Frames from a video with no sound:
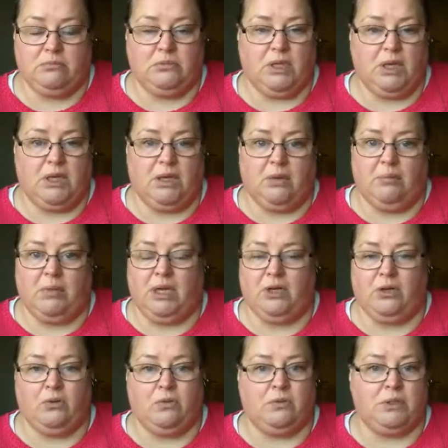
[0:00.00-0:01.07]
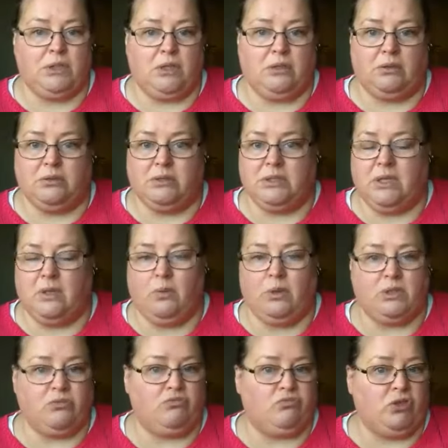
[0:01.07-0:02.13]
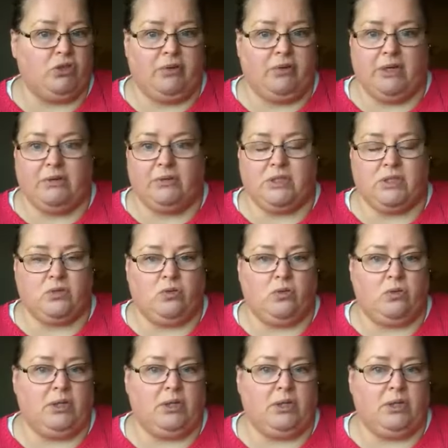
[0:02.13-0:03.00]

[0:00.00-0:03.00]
I know toddlers, they'll want to run around the store